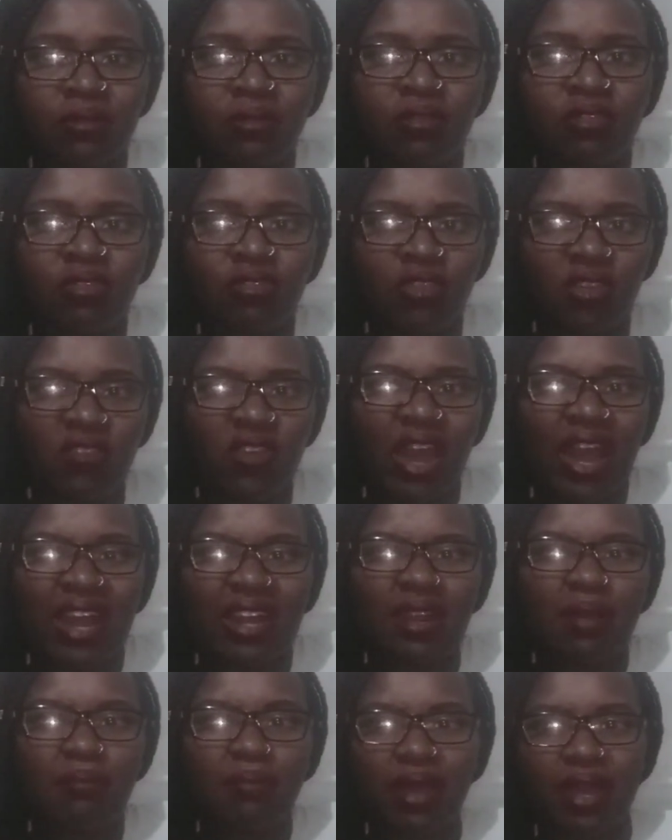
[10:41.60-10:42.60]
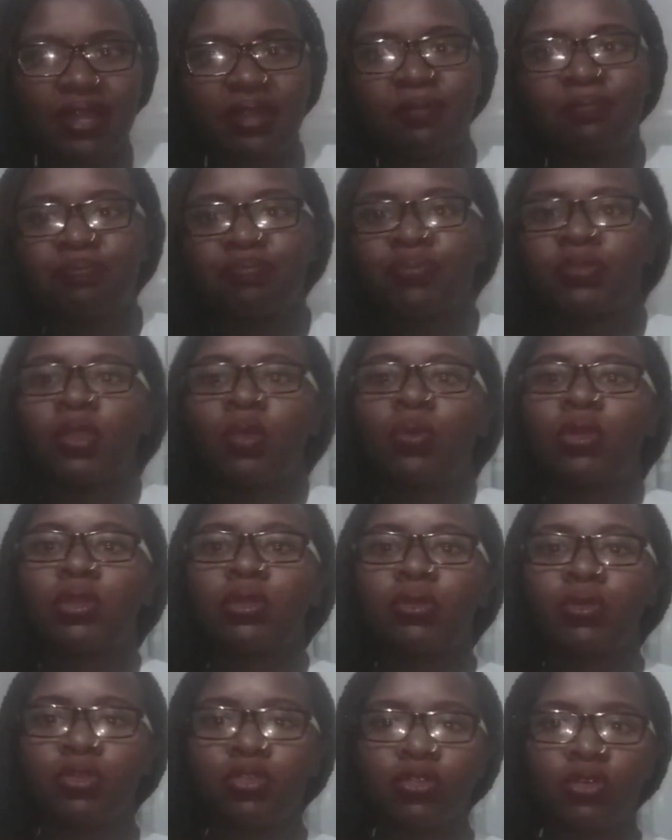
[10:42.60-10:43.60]
you've ever had a burn, when you
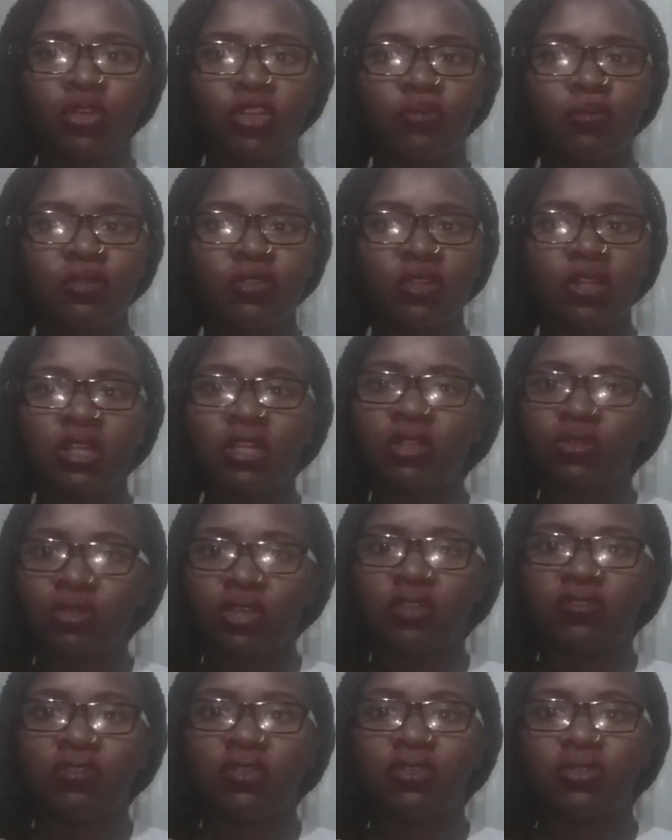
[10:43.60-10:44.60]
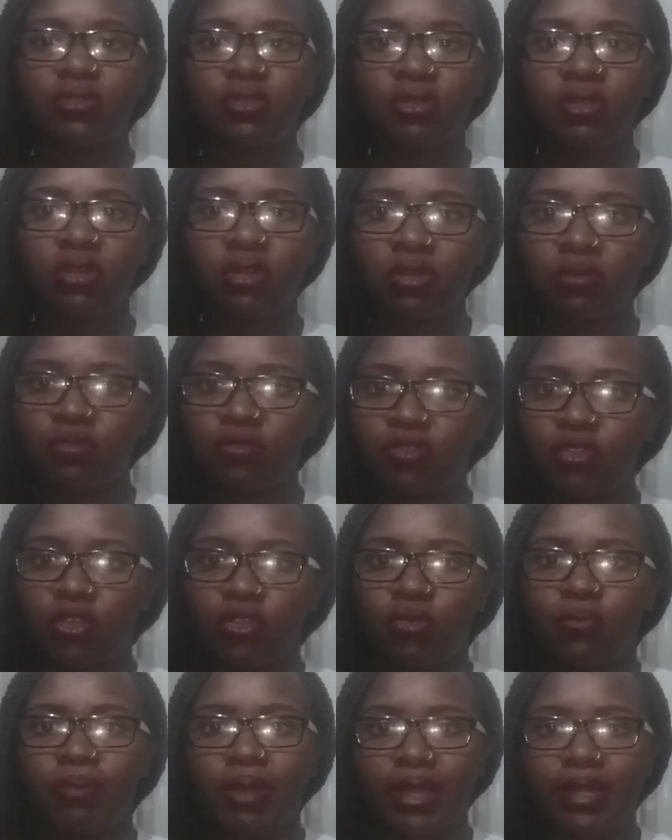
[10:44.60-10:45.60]
go to hospital, they'll give you soda cream for your
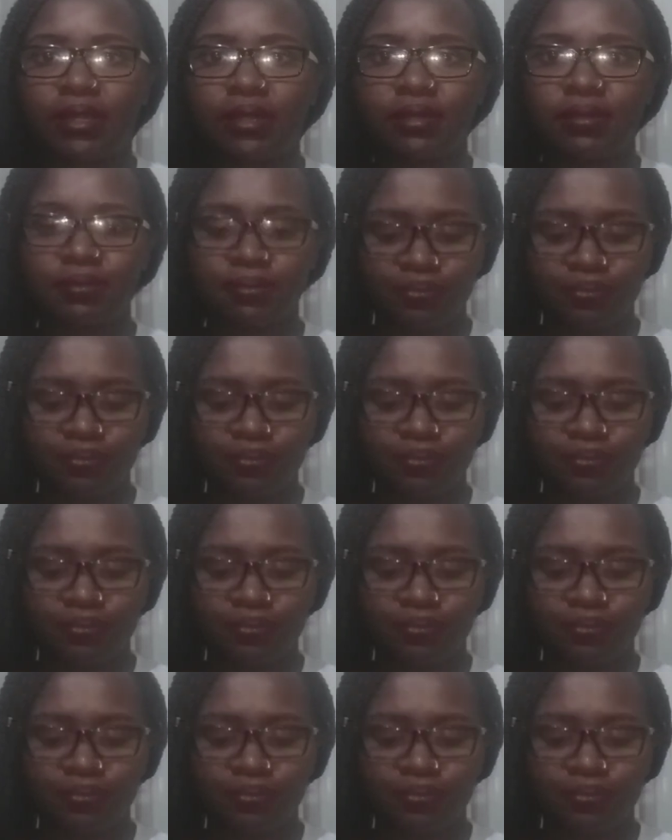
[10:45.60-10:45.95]
burn.